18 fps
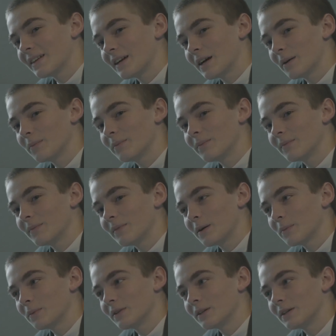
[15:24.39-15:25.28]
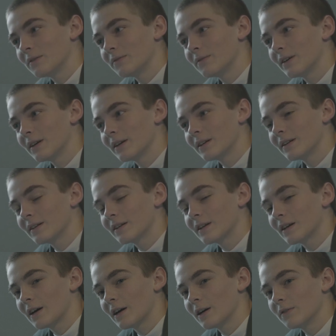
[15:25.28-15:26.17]
Yeah, I, I believe that
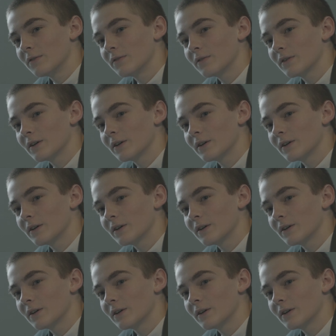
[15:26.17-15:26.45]
I've